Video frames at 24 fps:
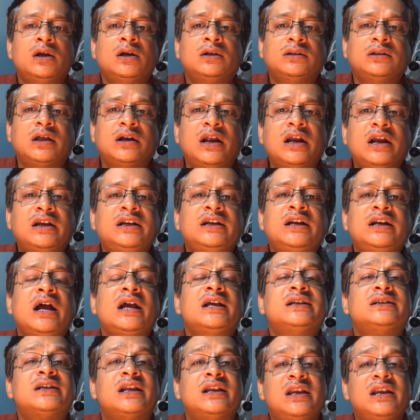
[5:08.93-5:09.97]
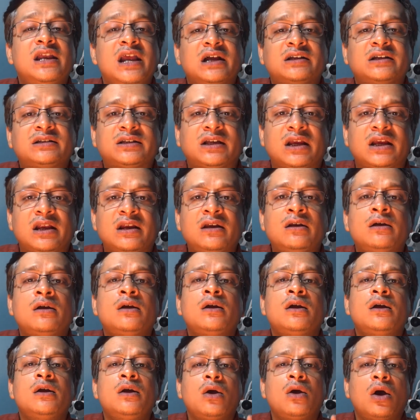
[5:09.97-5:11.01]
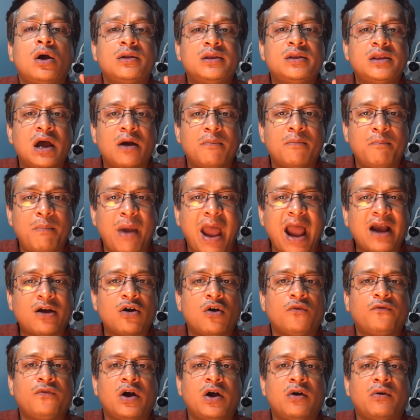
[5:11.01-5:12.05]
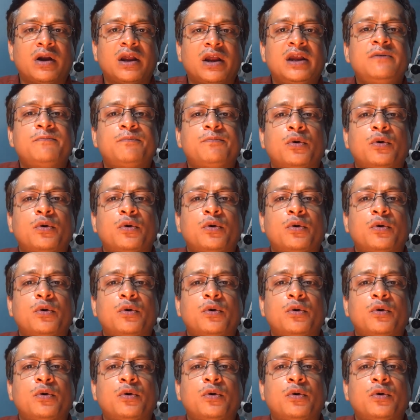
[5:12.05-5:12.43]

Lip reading: The retina is a layer cell in the back of our eye.